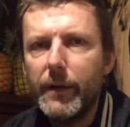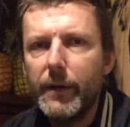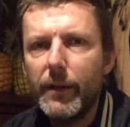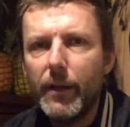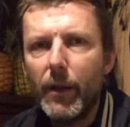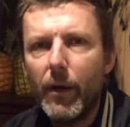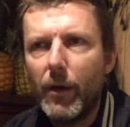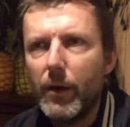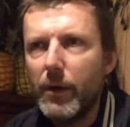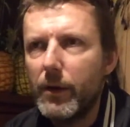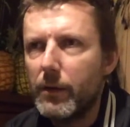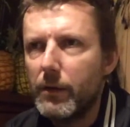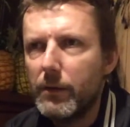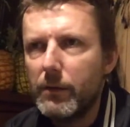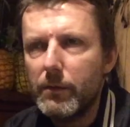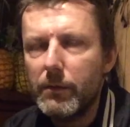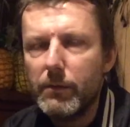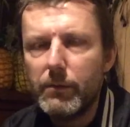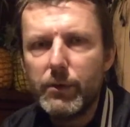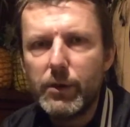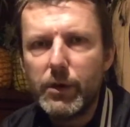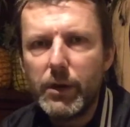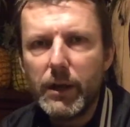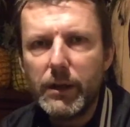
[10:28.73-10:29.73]
Like,
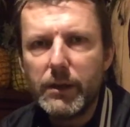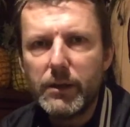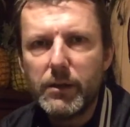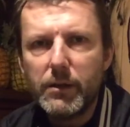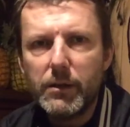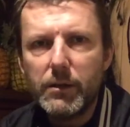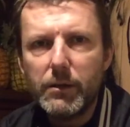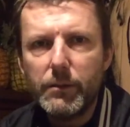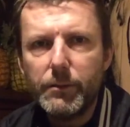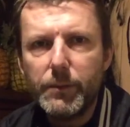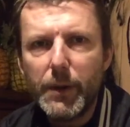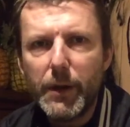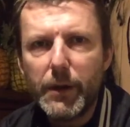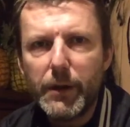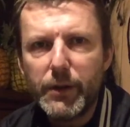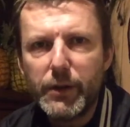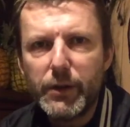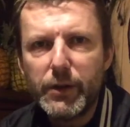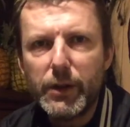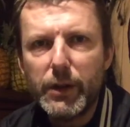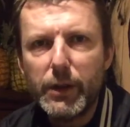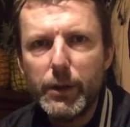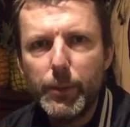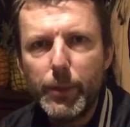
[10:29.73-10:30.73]
she had to be on a
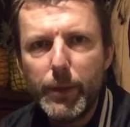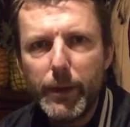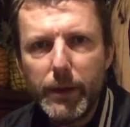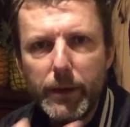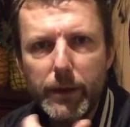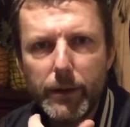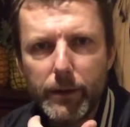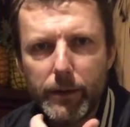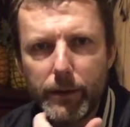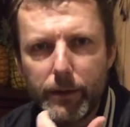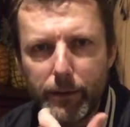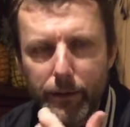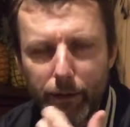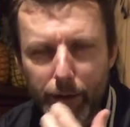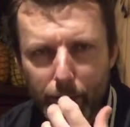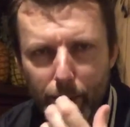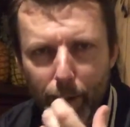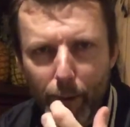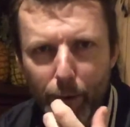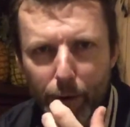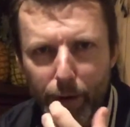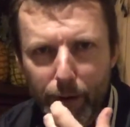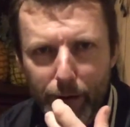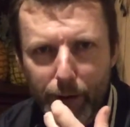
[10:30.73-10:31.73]
CB, on
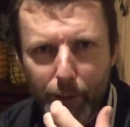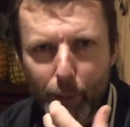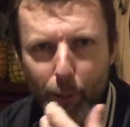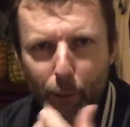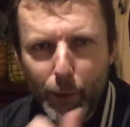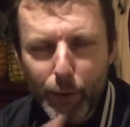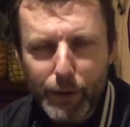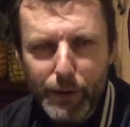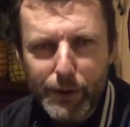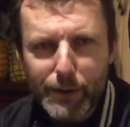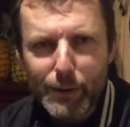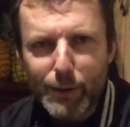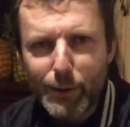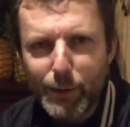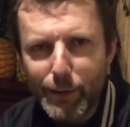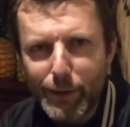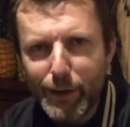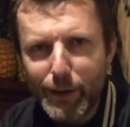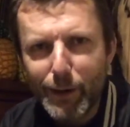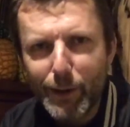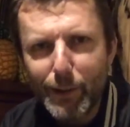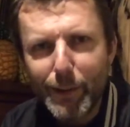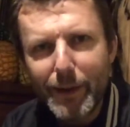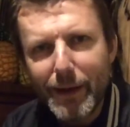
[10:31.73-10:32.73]
like a
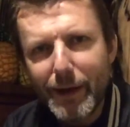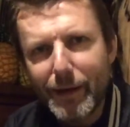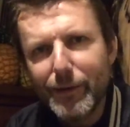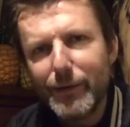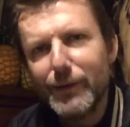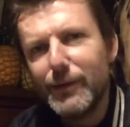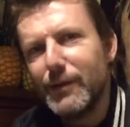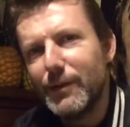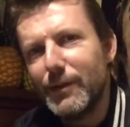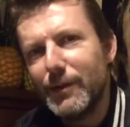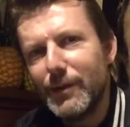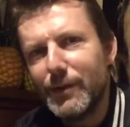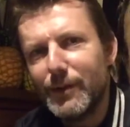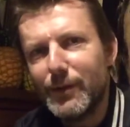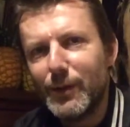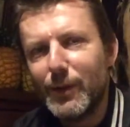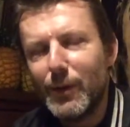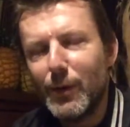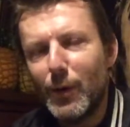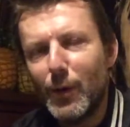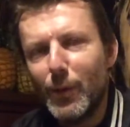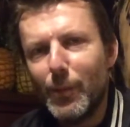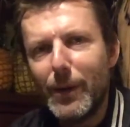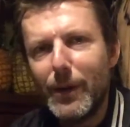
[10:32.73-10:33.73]
walkie-talkie or whatever, to
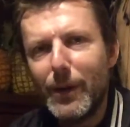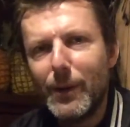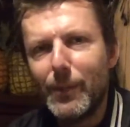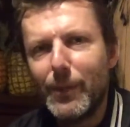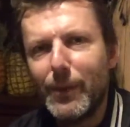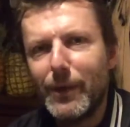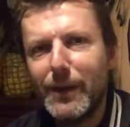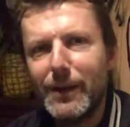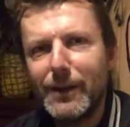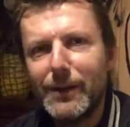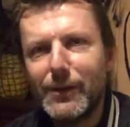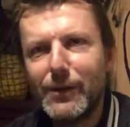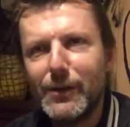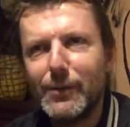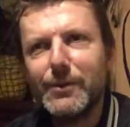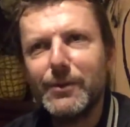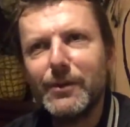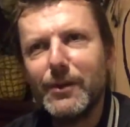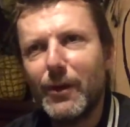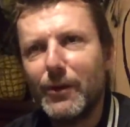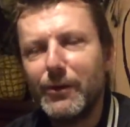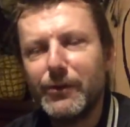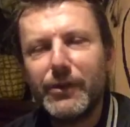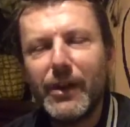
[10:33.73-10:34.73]
call people in. She
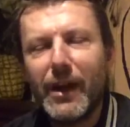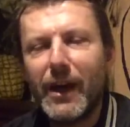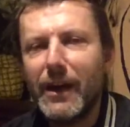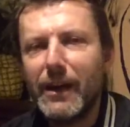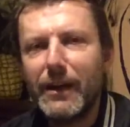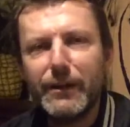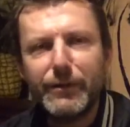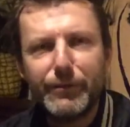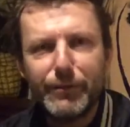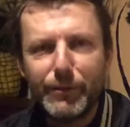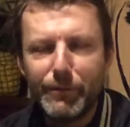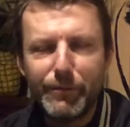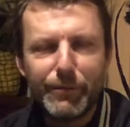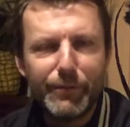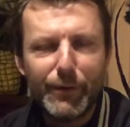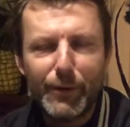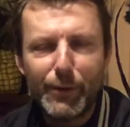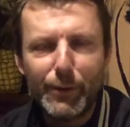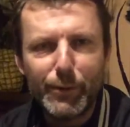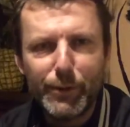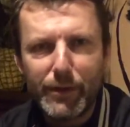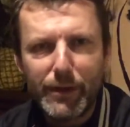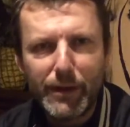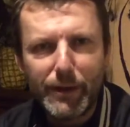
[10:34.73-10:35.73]
was like days from
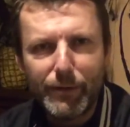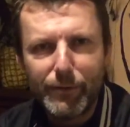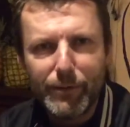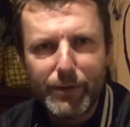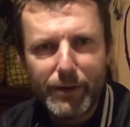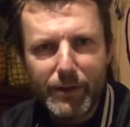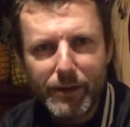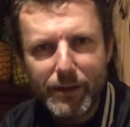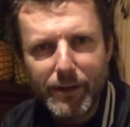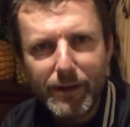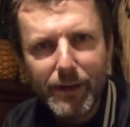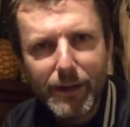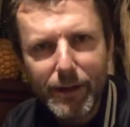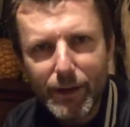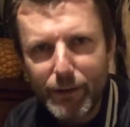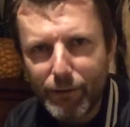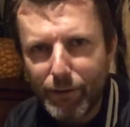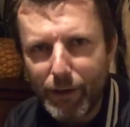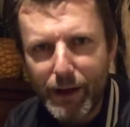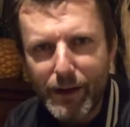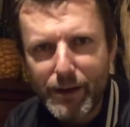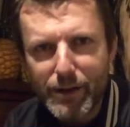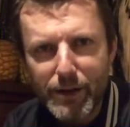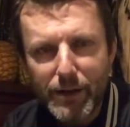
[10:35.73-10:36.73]
food and everything.
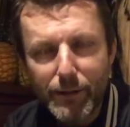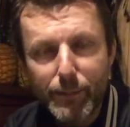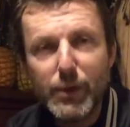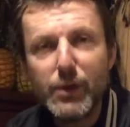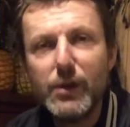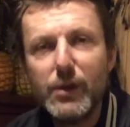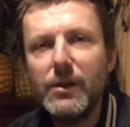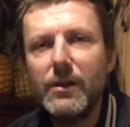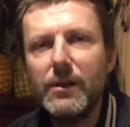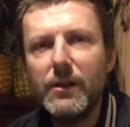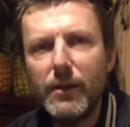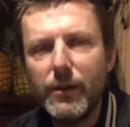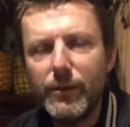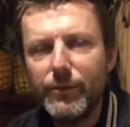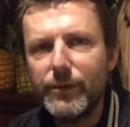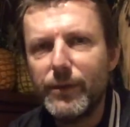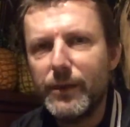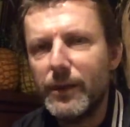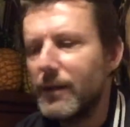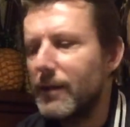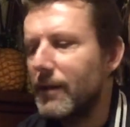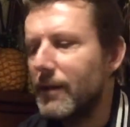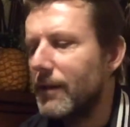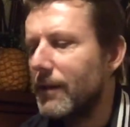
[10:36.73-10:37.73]
Crazy. But she loved
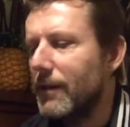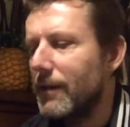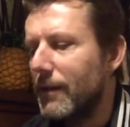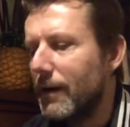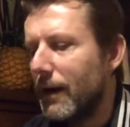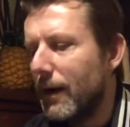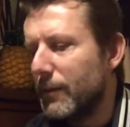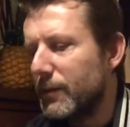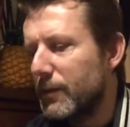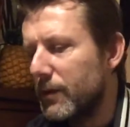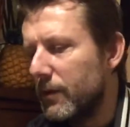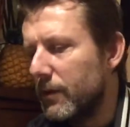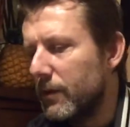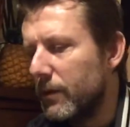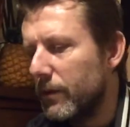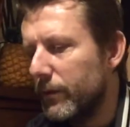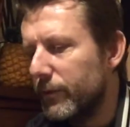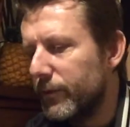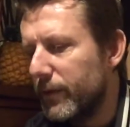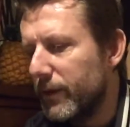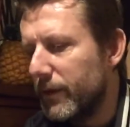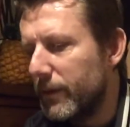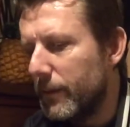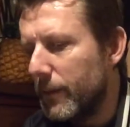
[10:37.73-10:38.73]
it. Absolutely
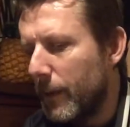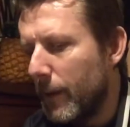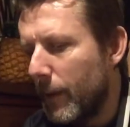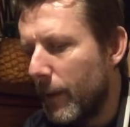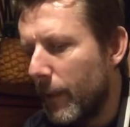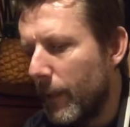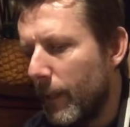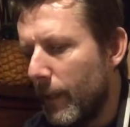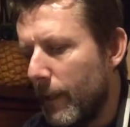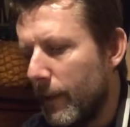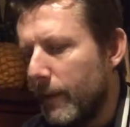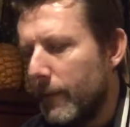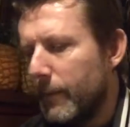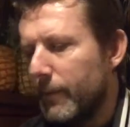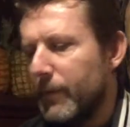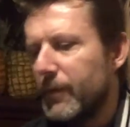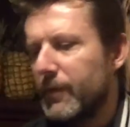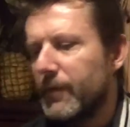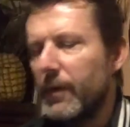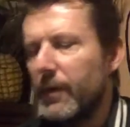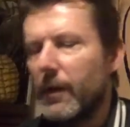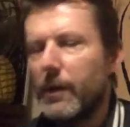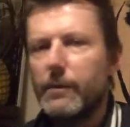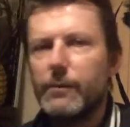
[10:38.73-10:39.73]
loved it.
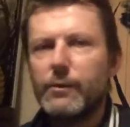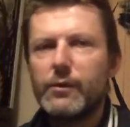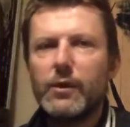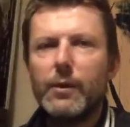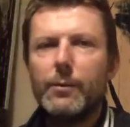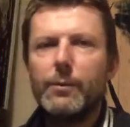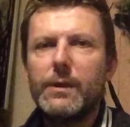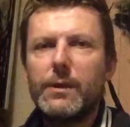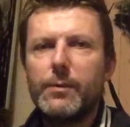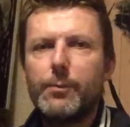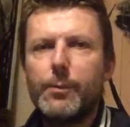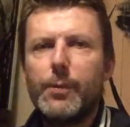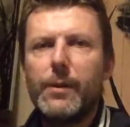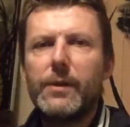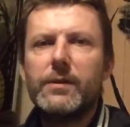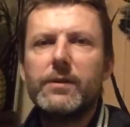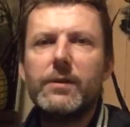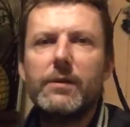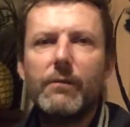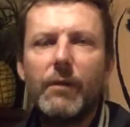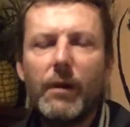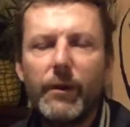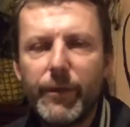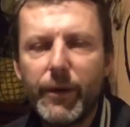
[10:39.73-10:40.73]
So somebody's pissed
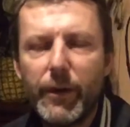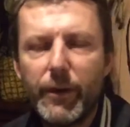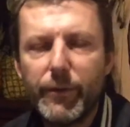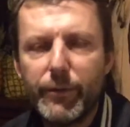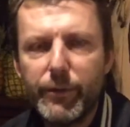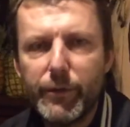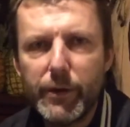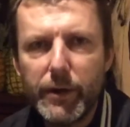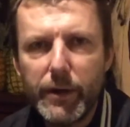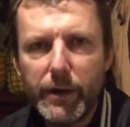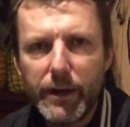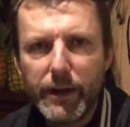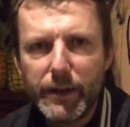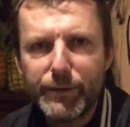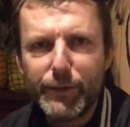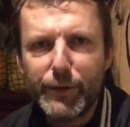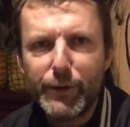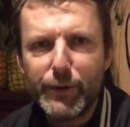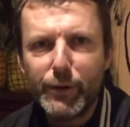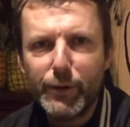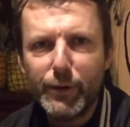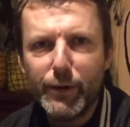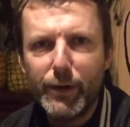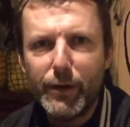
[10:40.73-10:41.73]
her off over here, that's for
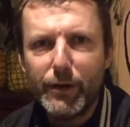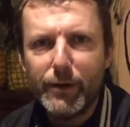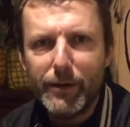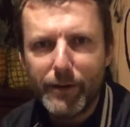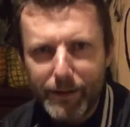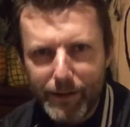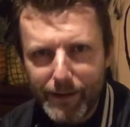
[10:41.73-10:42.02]
sure.